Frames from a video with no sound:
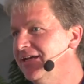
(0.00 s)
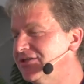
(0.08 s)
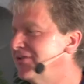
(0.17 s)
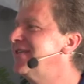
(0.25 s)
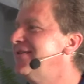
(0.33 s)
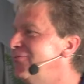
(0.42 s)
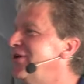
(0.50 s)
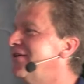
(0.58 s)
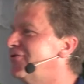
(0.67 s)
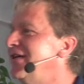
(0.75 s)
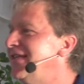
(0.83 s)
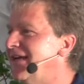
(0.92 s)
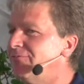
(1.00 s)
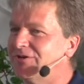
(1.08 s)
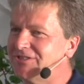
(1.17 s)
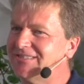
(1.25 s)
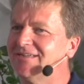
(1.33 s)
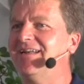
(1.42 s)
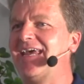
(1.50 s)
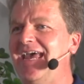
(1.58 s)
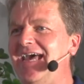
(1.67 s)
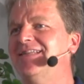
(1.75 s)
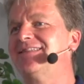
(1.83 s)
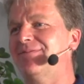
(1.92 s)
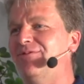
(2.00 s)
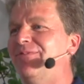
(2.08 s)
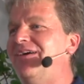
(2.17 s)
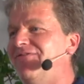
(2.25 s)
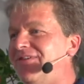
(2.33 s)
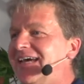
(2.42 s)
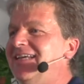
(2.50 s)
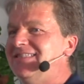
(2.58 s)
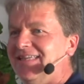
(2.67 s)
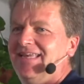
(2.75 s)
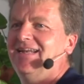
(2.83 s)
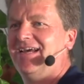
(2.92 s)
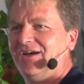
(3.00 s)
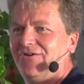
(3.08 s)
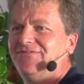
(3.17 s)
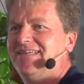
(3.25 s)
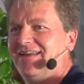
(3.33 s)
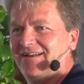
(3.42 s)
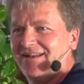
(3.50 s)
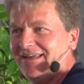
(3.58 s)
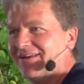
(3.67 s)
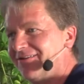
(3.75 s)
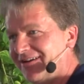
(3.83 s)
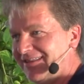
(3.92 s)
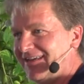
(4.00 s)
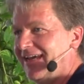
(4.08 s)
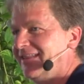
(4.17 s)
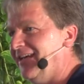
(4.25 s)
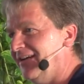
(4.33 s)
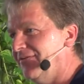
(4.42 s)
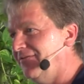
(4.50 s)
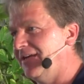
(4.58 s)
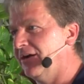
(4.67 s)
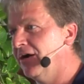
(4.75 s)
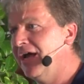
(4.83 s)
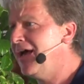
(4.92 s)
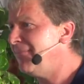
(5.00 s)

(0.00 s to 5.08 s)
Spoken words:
So we agreed that we're just going to add some of my flights, and then I offset it later at the end of the year.